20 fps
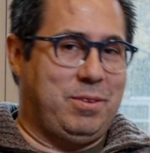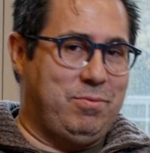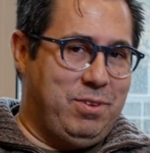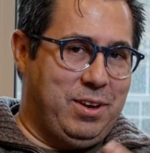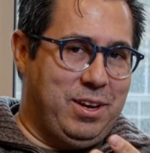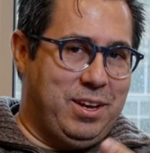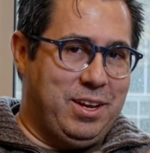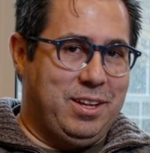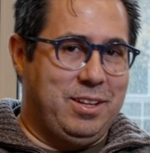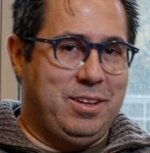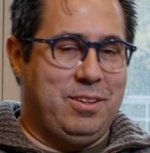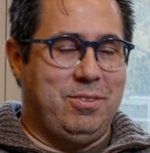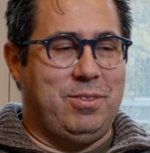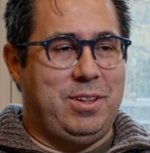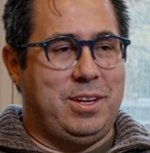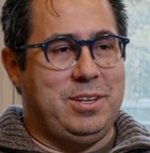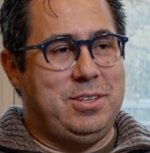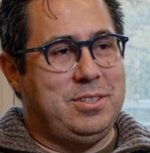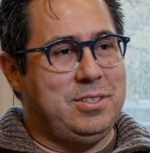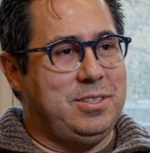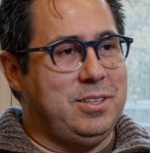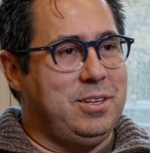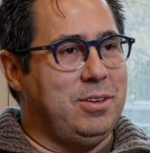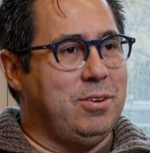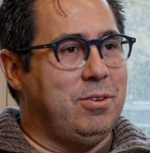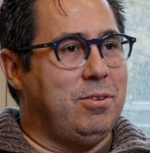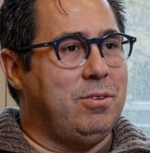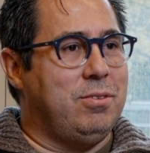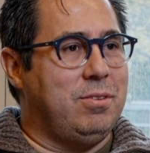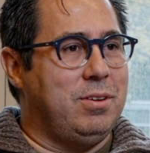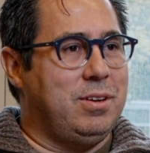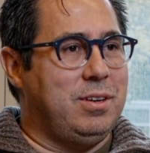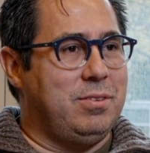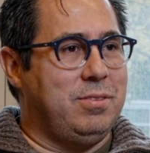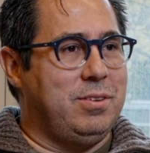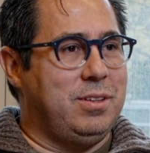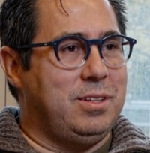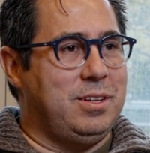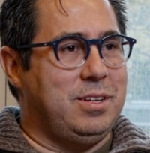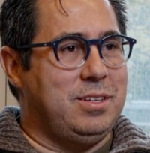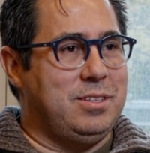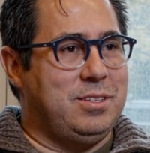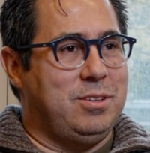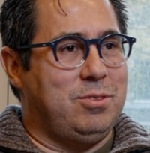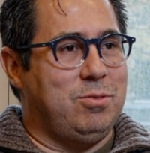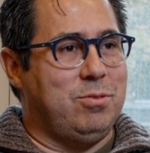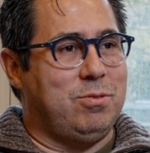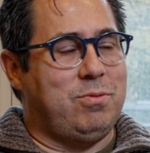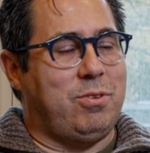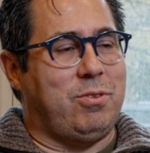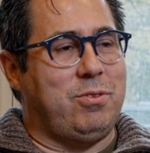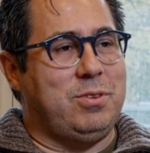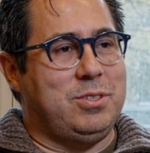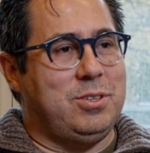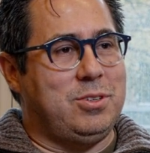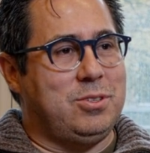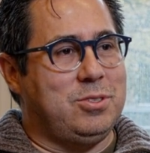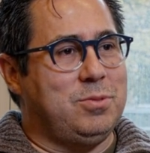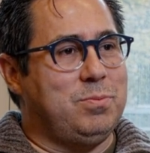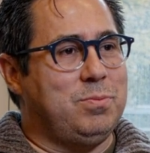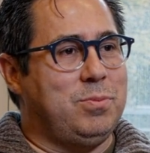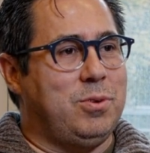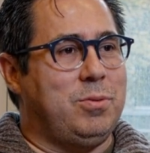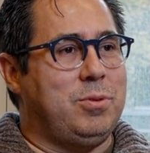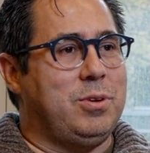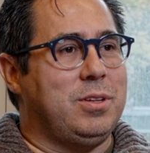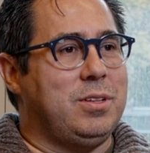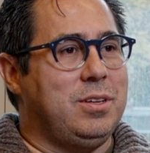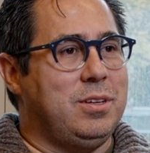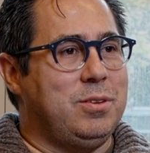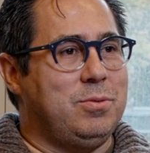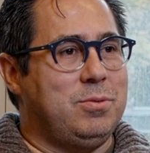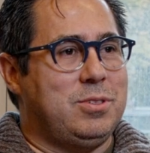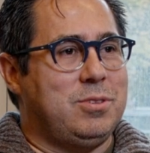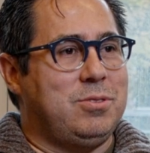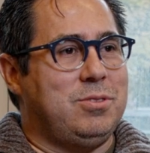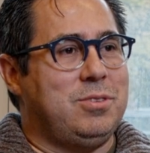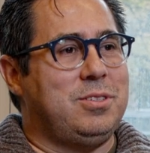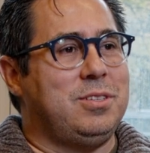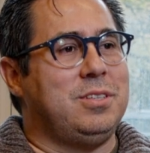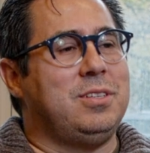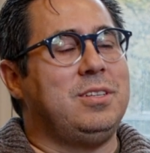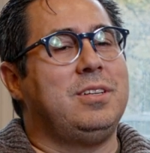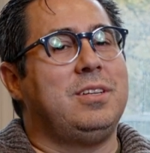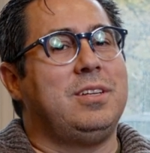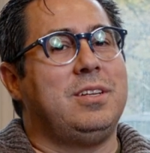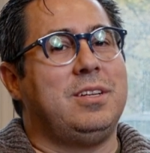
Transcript: affiliated with H C E O and with the Institute for Research on Poverty in Wisconsin.